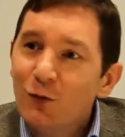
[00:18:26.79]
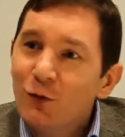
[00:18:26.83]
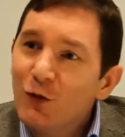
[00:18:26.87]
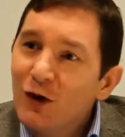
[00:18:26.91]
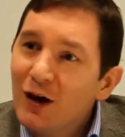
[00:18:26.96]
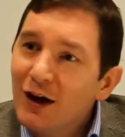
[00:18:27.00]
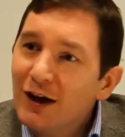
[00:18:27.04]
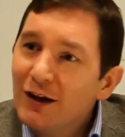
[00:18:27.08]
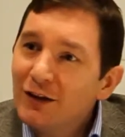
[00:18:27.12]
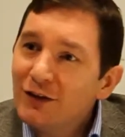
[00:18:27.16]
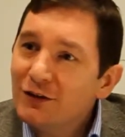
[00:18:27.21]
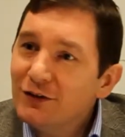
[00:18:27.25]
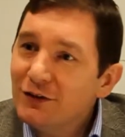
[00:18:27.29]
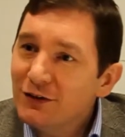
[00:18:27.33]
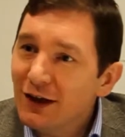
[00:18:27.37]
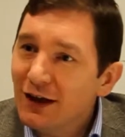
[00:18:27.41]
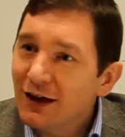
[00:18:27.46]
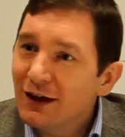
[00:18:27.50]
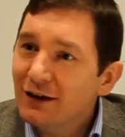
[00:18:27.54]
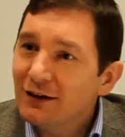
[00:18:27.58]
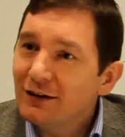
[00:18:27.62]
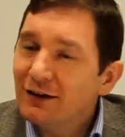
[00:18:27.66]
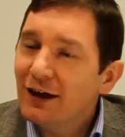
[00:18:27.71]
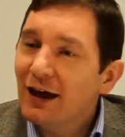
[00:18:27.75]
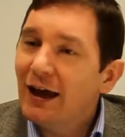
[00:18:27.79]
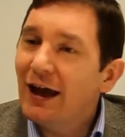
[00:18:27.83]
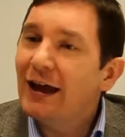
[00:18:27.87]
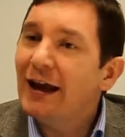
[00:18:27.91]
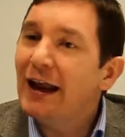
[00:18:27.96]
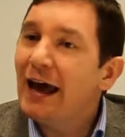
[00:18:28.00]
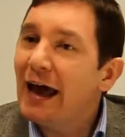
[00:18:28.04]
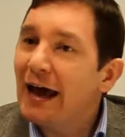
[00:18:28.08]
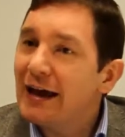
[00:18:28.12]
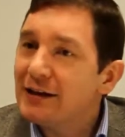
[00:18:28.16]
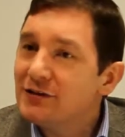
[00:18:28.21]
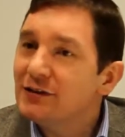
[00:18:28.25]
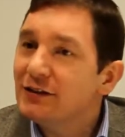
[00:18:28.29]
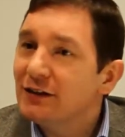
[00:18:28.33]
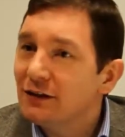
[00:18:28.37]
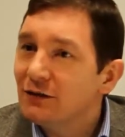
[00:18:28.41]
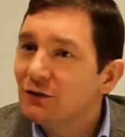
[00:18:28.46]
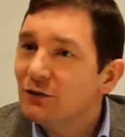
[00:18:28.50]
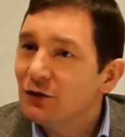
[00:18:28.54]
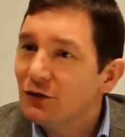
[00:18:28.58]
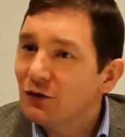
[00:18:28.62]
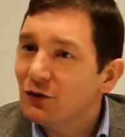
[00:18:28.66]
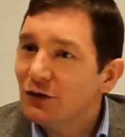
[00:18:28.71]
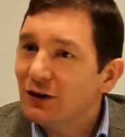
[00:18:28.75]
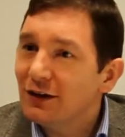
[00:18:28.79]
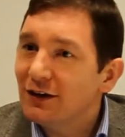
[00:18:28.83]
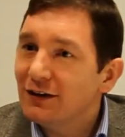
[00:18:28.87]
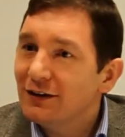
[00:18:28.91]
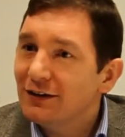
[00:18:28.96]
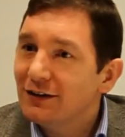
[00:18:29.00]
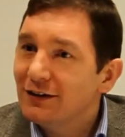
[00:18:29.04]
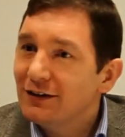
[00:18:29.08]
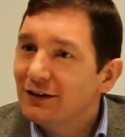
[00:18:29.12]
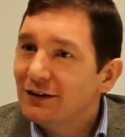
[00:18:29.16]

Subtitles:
rather than an asset inventory.